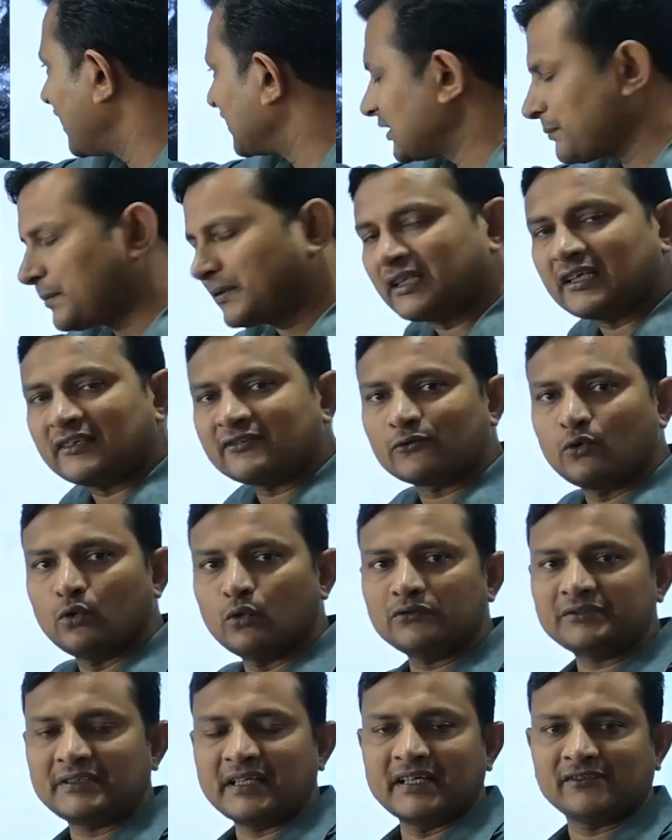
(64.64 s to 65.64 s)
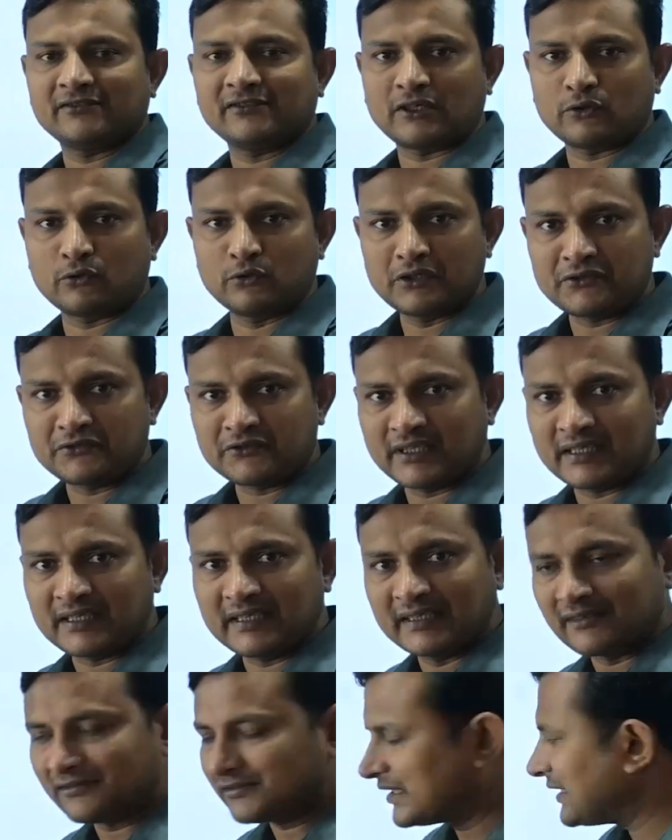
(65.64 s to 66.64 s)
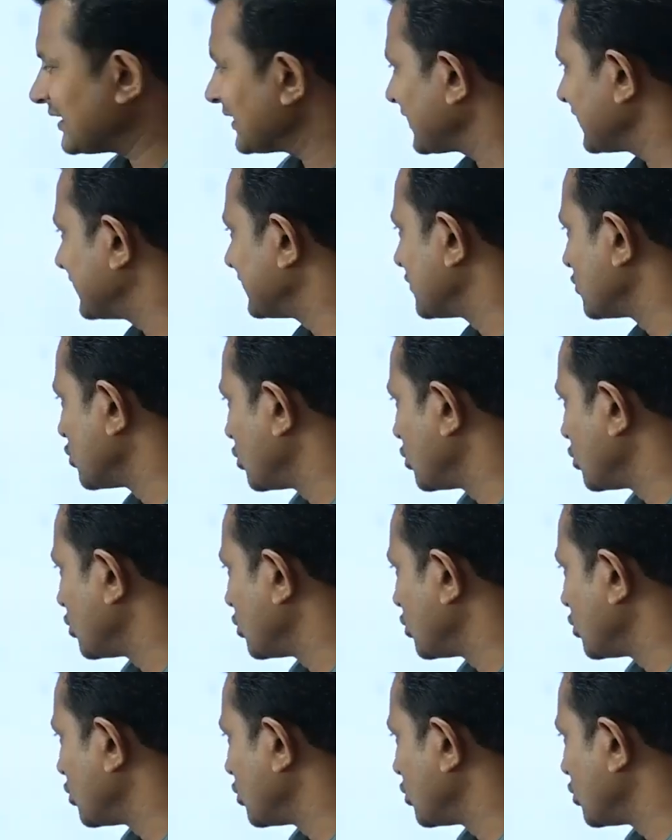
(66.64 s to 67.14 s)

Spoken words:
Andhra Pradesh coast, a circulation is there in the